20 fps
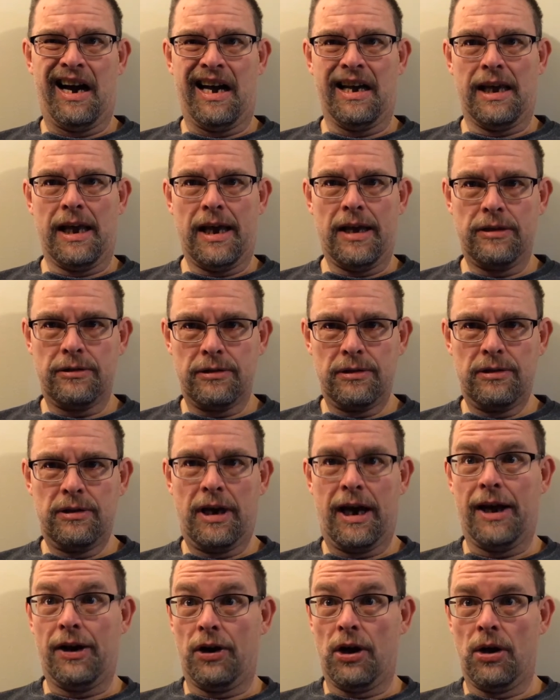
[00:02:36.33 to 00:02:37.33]
I guess,
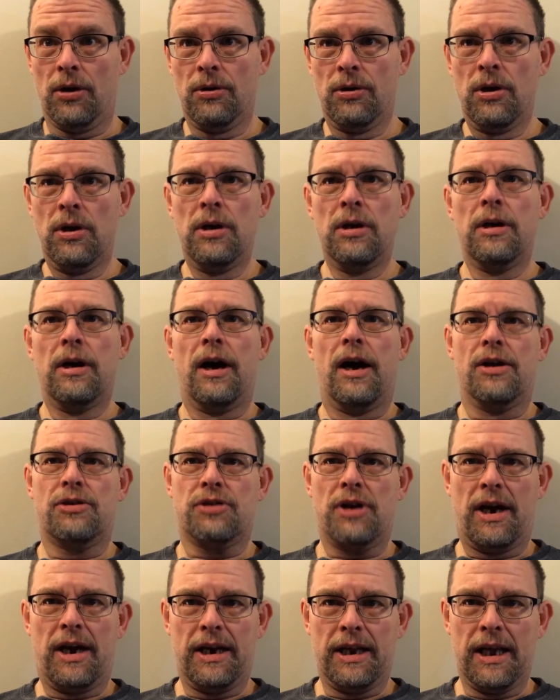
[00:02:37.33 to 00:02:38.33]
I don't know. I'll
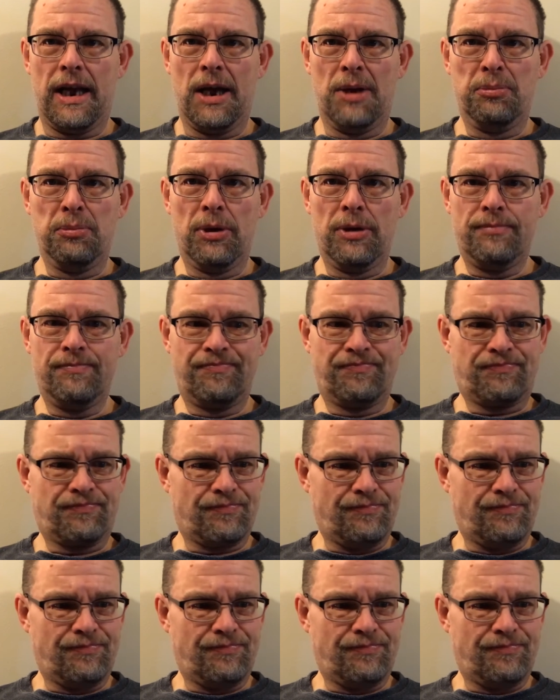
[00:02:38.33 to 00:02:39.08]
try it again. But